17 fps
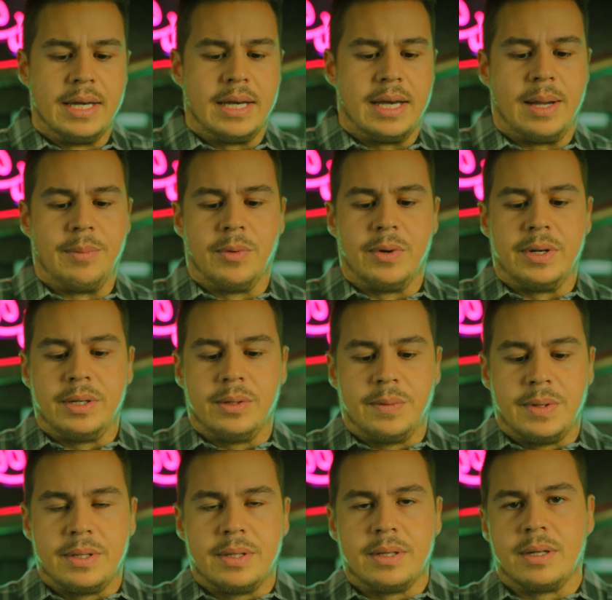I'm running
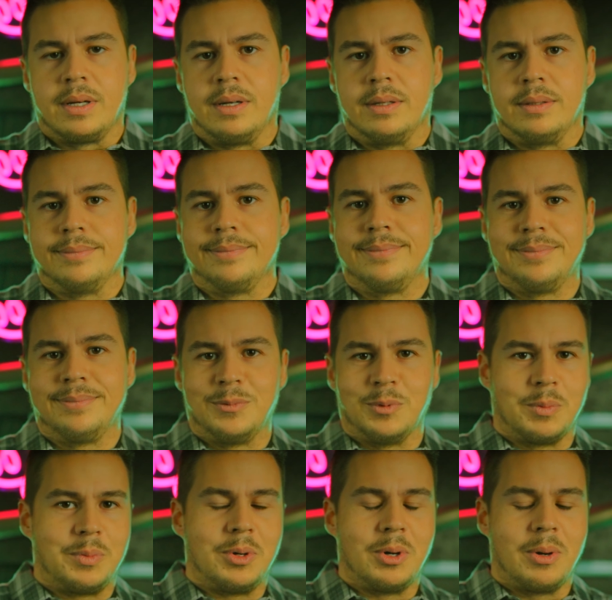with, and I'll
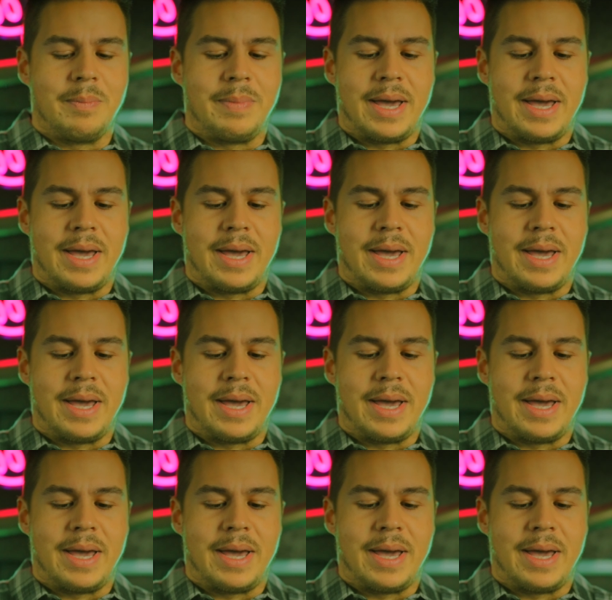report